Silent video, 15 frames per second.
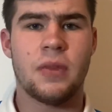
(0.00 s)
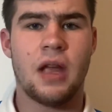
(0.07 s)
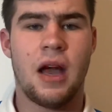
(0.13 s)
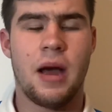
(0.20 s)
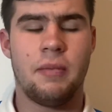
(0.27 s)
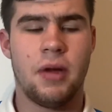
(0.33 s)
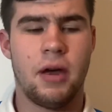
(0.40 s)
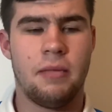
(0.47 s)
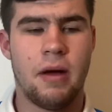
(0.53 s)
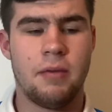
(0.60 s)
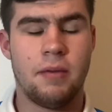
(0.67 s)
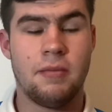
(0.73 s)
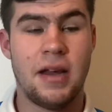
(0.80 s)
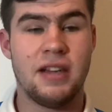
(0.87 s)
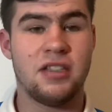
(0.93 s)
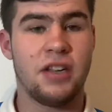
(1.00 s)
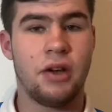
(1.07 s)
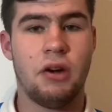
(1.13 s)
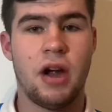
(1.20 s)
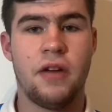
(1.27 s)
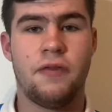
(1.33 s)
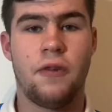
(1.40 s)
I'm immensely
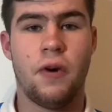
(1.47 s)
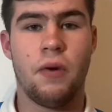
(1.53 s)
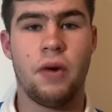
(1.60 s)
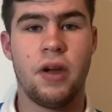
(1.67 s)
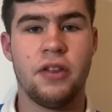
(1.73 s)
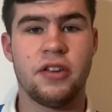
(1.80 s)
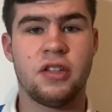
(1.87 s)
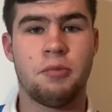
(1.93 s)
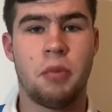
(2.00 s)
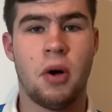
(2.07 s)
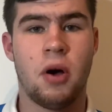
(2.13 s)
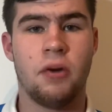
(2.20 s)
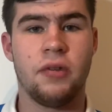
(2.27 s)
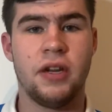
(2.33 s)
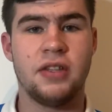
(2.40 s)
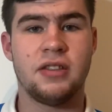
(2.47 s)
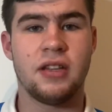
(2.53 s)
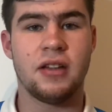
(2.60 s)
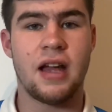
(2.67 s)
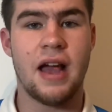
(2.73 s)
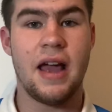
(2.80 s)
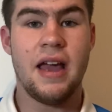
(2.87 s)
grateful at the support
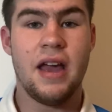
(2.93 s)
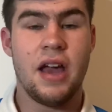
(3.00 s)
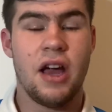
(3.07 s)
recently,